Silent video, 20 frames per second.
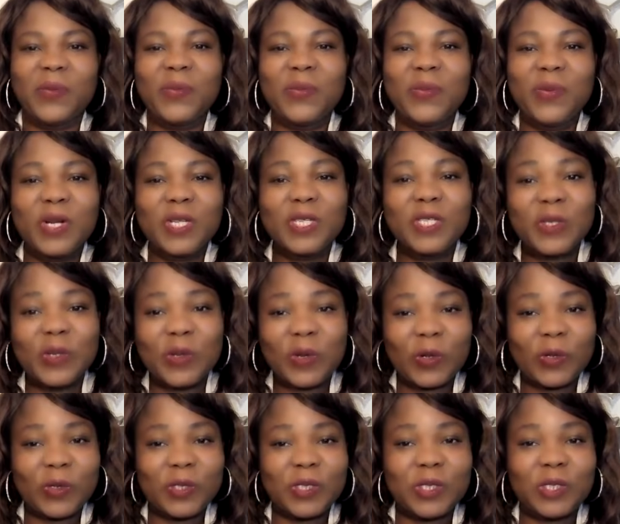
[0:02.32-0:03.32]
What
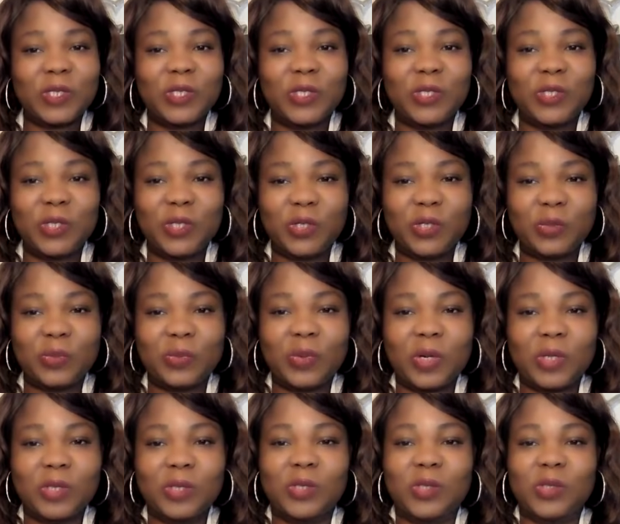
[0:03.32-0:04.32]
goals do you
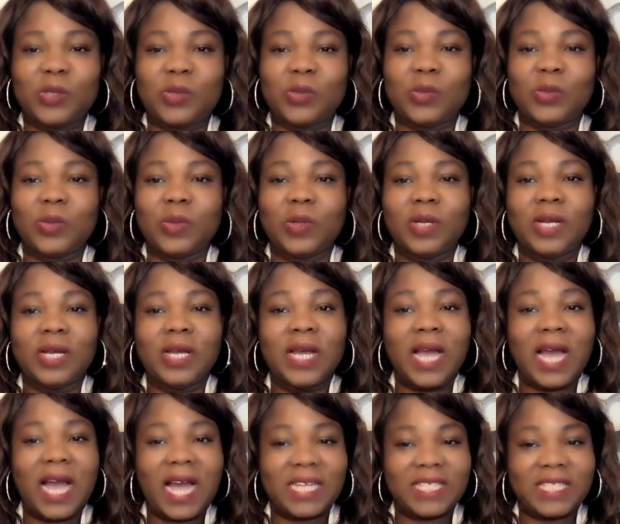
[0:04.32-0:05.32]
want to
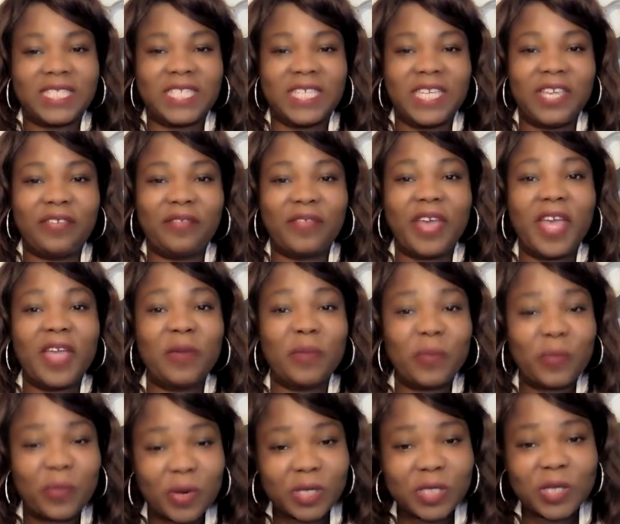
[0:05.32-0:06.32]
achieve
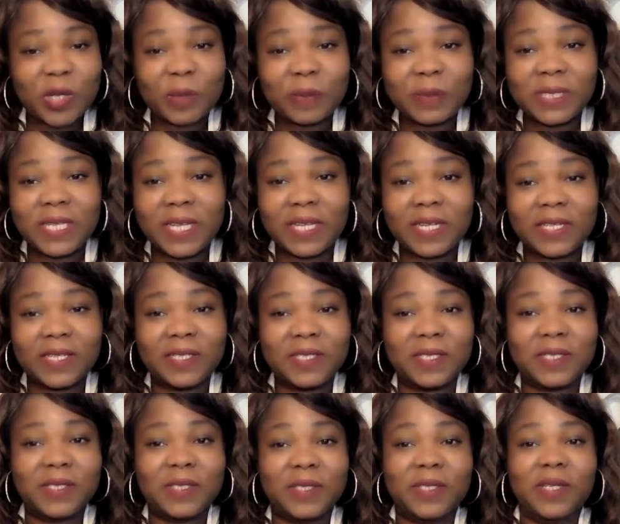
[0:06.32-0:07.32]
and what
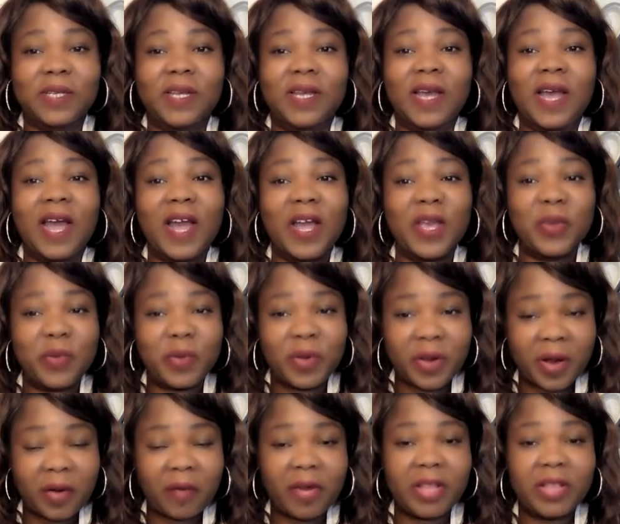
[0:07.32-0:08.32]
obstacles are you
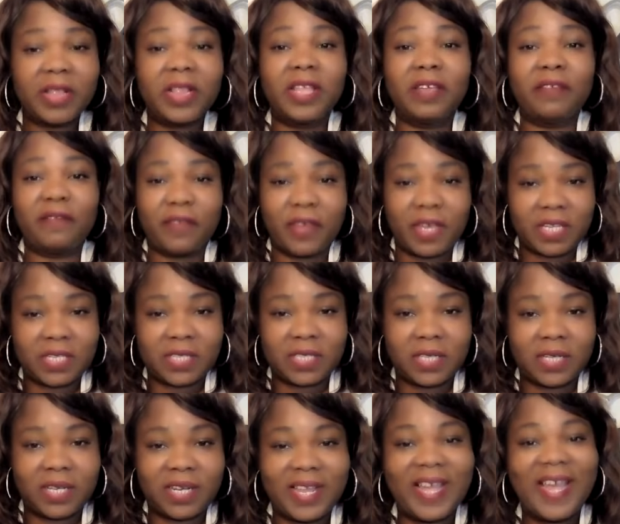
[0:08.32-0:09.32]
currently
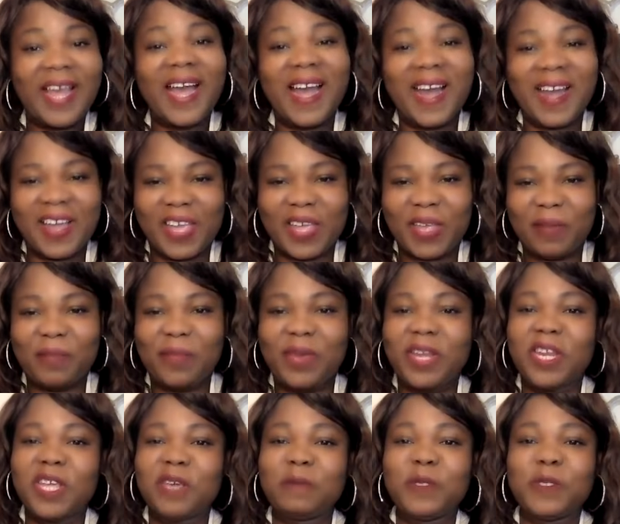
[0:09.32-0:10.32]
facing? Hi,
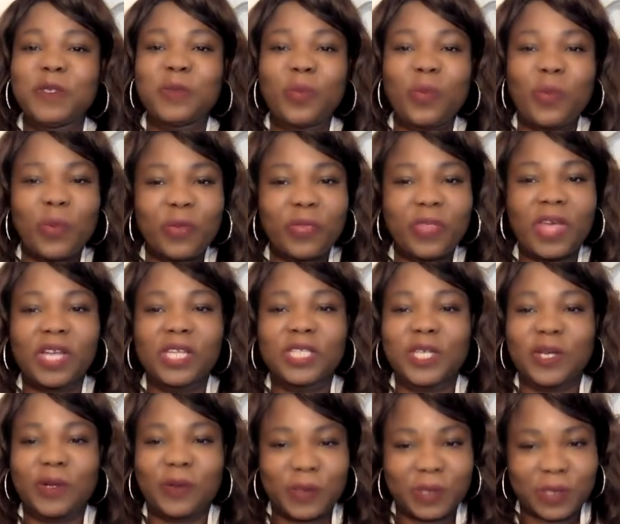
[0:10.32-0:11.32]
my name is Ruth
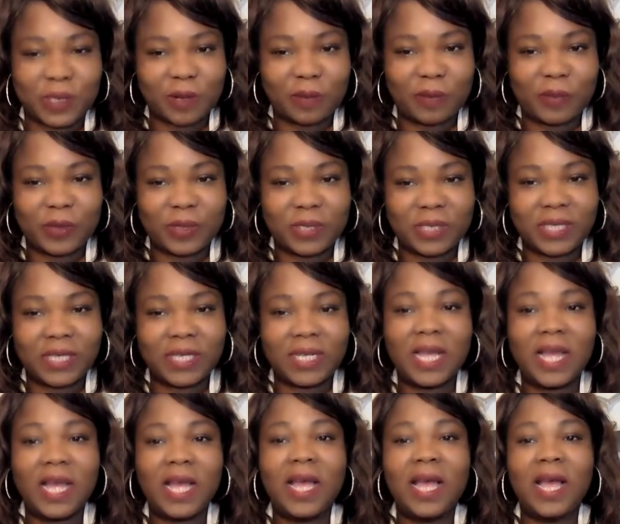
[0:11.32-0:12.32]
Adjaho
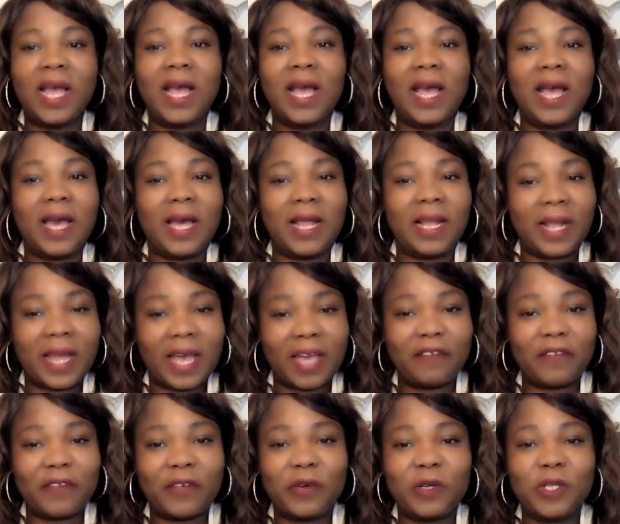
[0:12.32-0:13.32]
Mosin, a
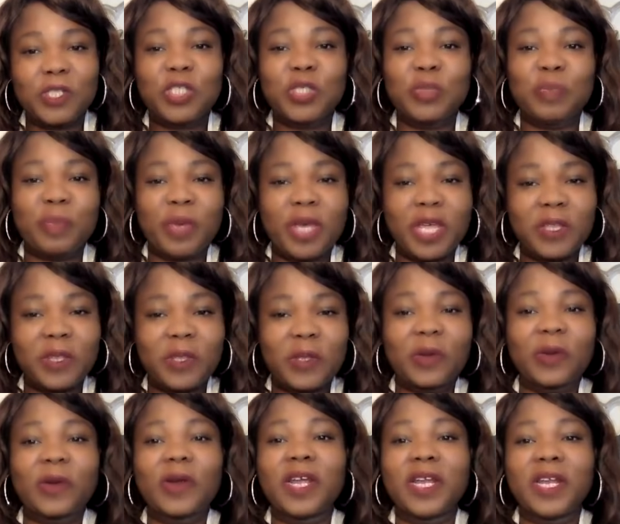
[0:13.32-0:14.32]
life coach,
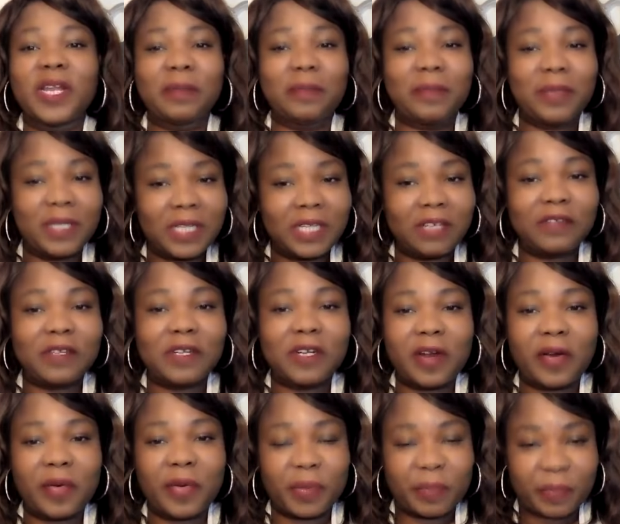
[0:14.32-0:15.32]
mentor, and a belief
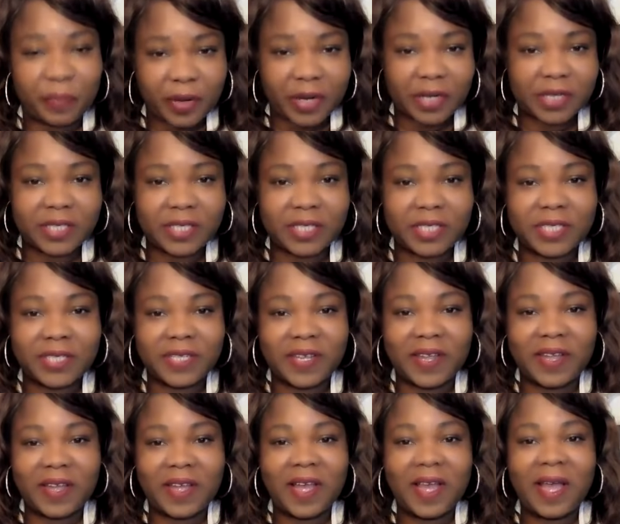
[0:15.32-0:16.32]
clearing
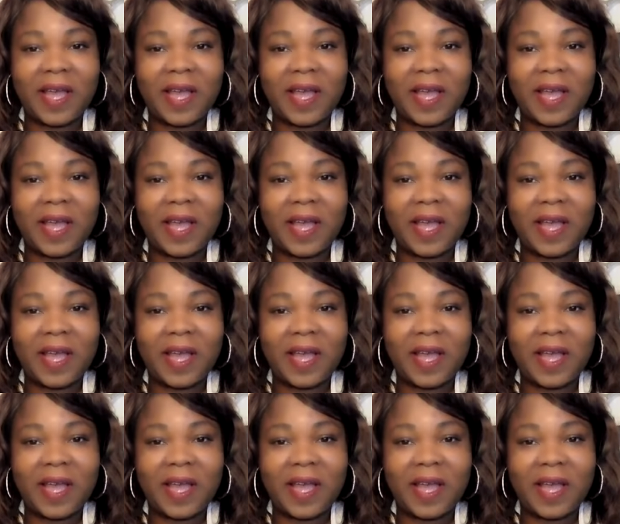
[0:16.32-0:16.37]
practitioner.